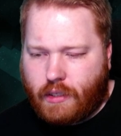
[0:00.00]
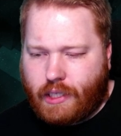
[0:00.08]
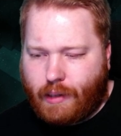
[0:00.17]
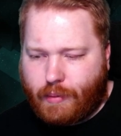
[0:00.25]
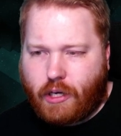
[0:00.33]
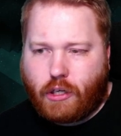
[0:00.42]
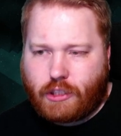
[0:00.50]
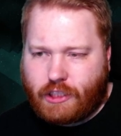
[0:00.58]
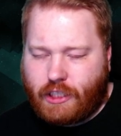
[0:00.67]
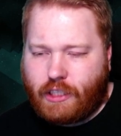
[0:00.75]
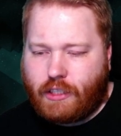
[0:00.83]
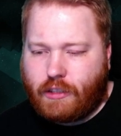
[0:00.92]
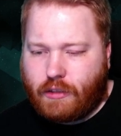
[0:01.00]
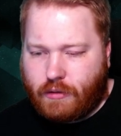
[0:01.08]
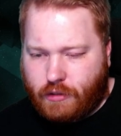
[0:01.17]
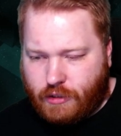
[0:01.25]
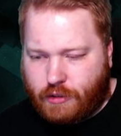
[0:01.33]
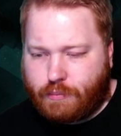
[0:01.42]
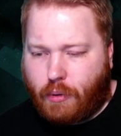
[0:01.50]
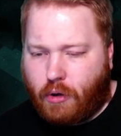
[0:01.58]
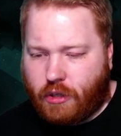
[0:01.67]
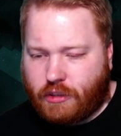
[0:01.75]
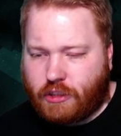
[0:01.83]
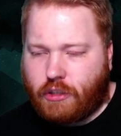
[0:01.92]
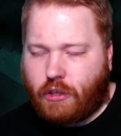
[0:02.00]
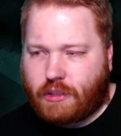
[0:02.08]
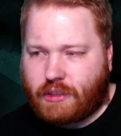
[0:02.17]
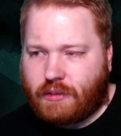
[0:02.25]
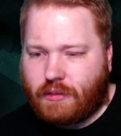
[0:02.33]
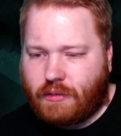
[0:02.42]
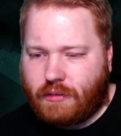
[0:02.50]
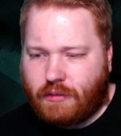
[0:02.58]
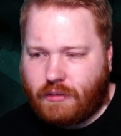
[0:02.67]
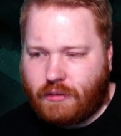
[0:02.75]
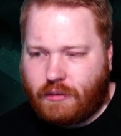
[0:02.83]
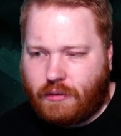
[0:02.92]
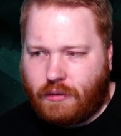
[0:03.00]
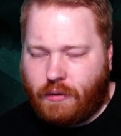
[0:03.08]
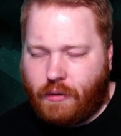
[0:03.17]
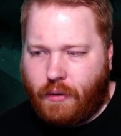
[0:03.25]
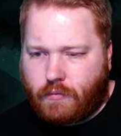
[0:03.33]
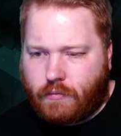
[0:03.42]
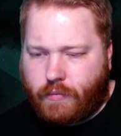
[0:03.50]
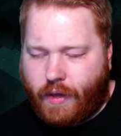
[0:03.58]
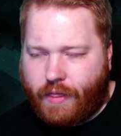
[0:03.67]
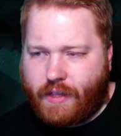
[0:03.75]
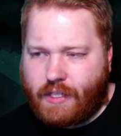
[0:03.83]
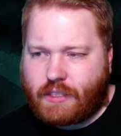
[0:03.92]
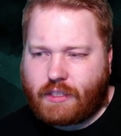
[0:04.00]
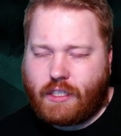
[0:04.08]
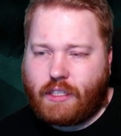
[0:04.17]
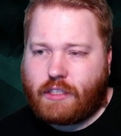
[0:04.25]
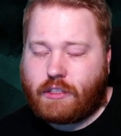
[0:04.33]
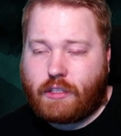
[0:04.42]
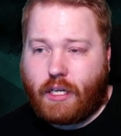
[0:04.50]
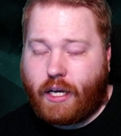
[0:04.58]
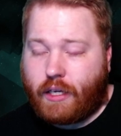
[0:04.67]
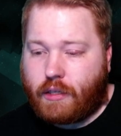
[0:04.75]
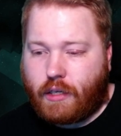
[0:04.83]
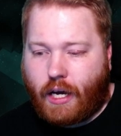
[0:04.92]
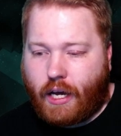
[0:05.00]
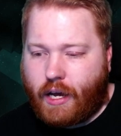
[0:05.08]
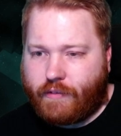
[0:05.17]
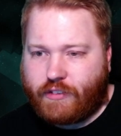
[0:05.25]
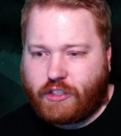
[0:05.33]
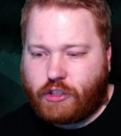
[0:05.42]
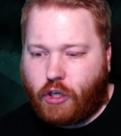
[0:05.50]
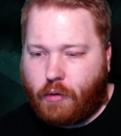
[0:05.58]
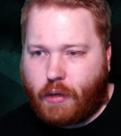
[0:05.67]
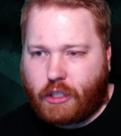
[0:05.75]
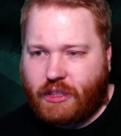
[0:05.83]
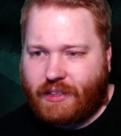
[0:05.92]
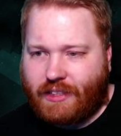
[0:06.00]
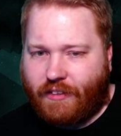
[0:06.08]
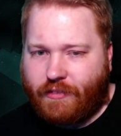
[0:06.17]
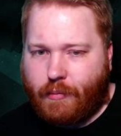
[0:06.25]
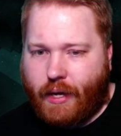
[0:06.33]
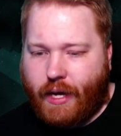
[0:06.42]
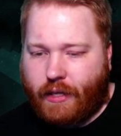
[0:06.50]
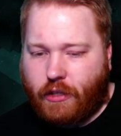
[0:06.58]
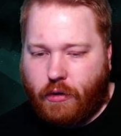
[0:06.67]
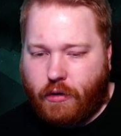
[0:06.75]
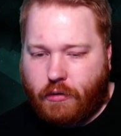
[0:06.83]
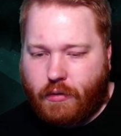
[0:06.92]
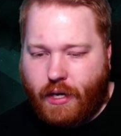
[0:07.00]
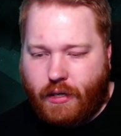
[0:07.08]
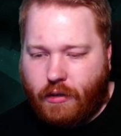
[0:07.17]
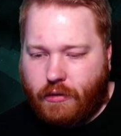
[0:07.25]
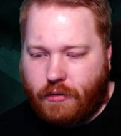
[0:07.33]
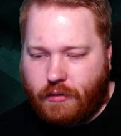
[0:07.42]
Because he spawned on the docks. And this is like, I have so much stuff in my head going on right now.